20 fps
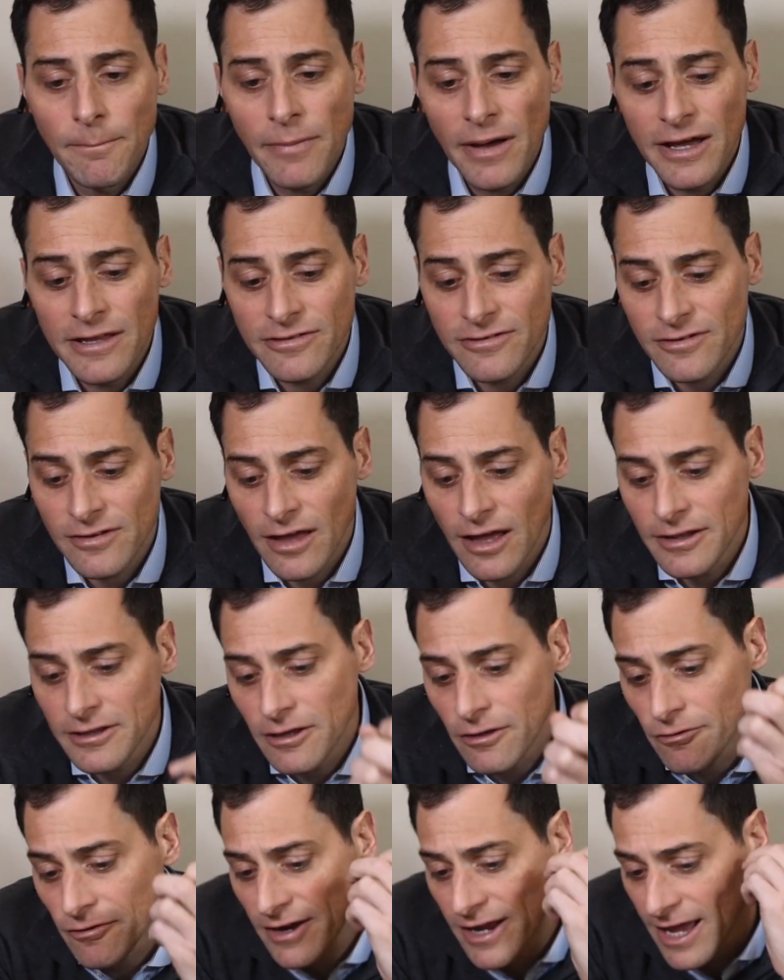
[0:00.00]
but on
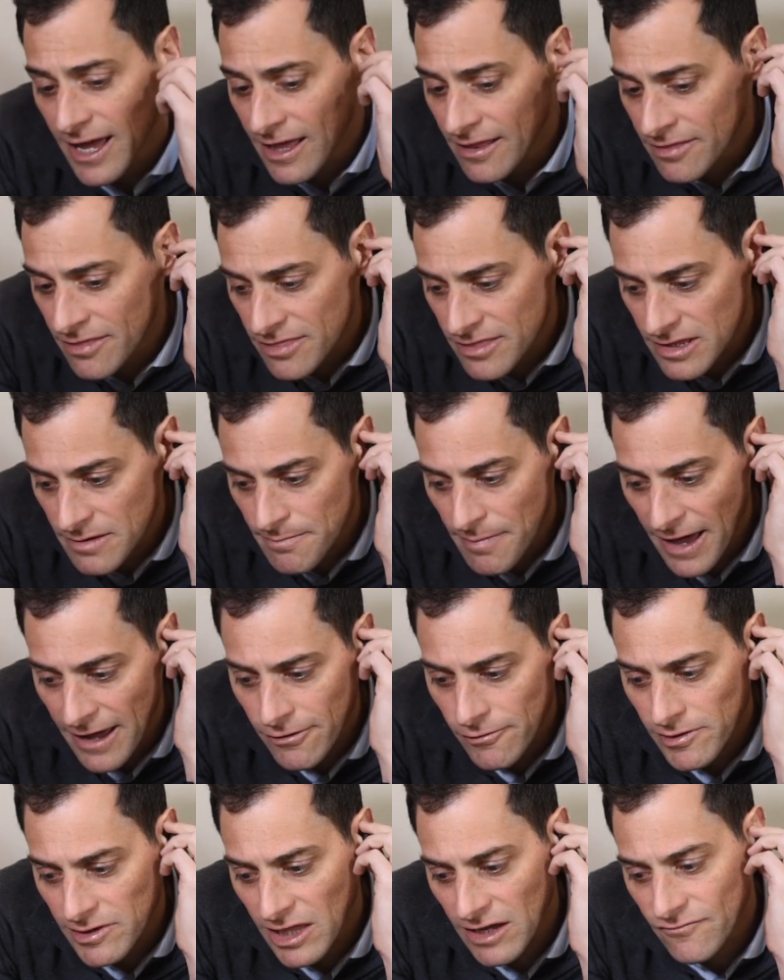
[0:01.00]
the other hand, the
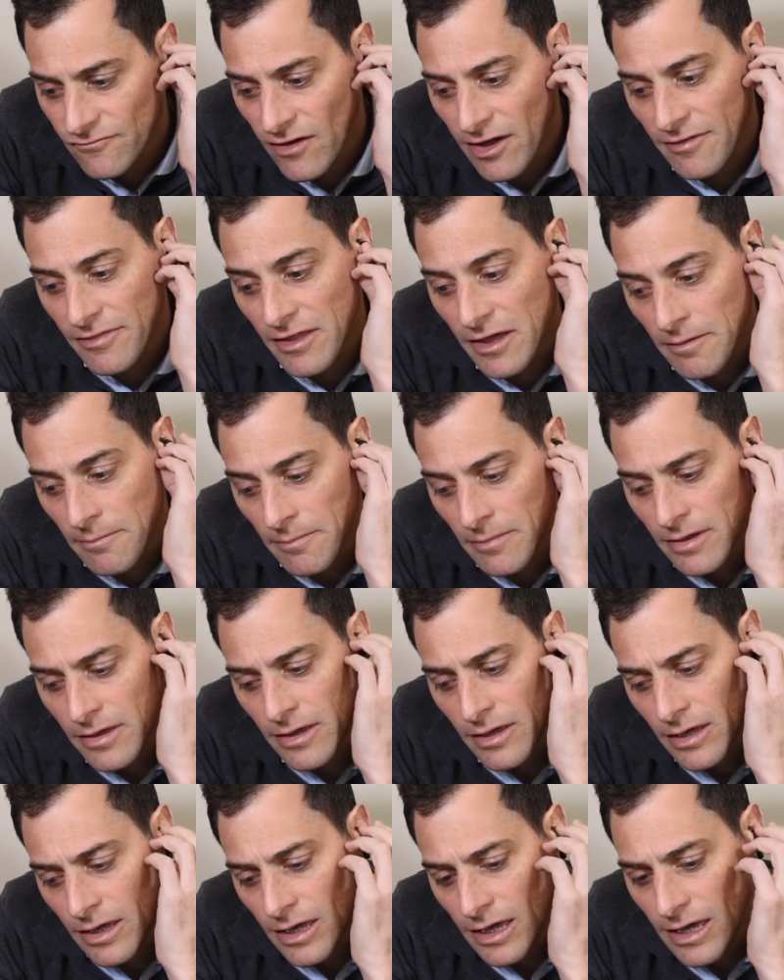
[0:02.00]
battery life on them
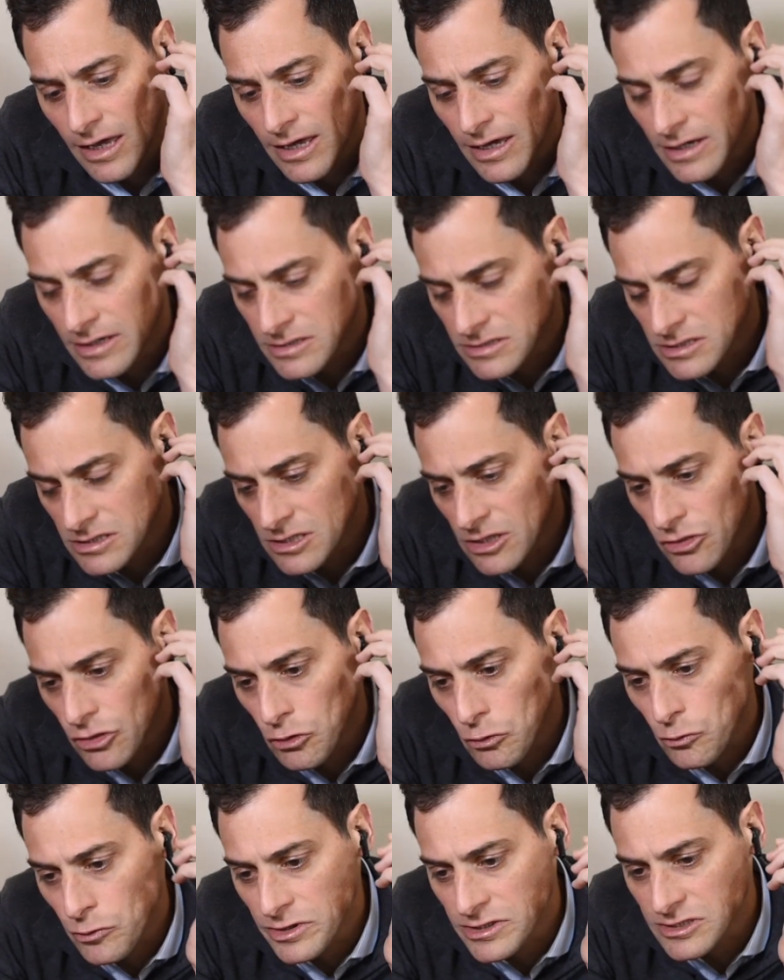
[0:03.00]
is
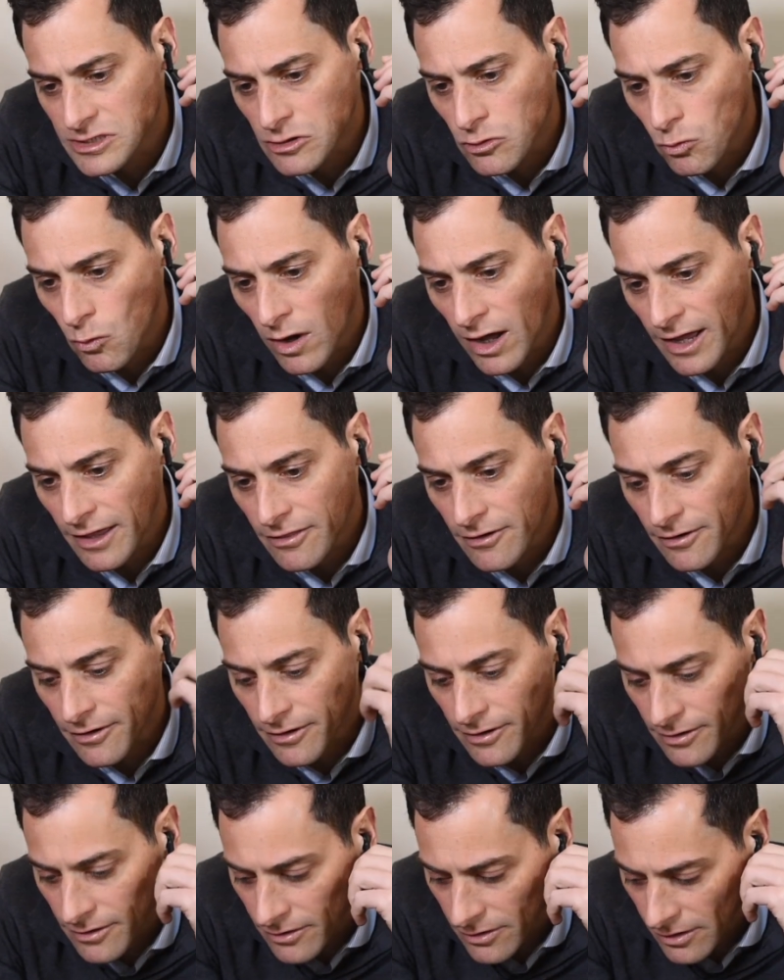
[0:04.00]
the reason why
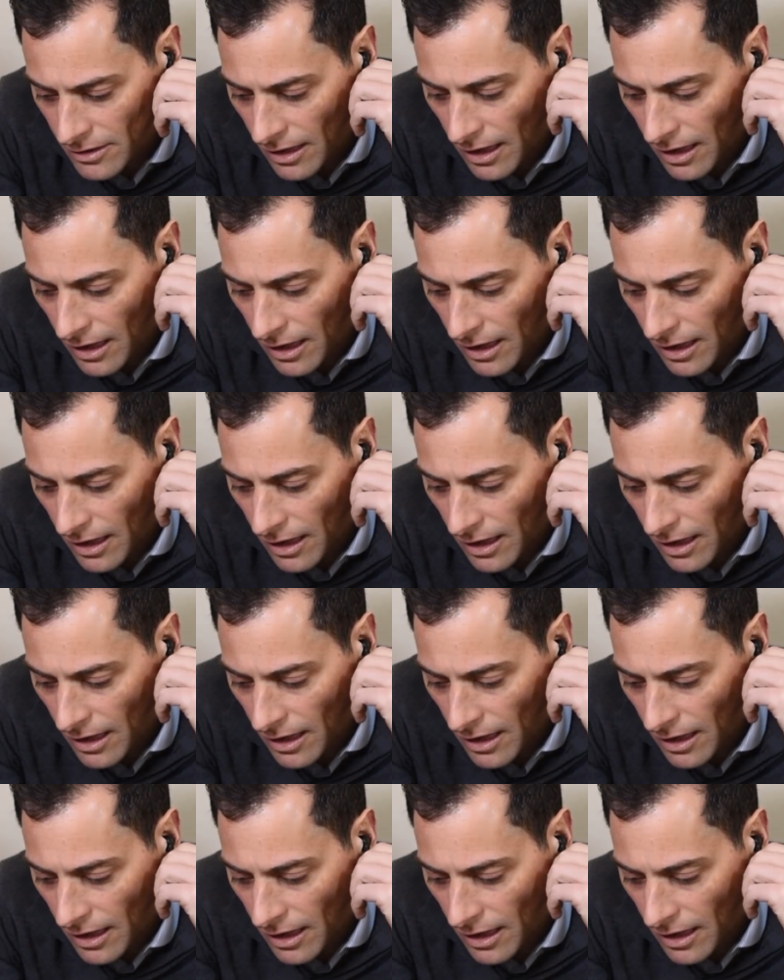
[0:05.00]
they're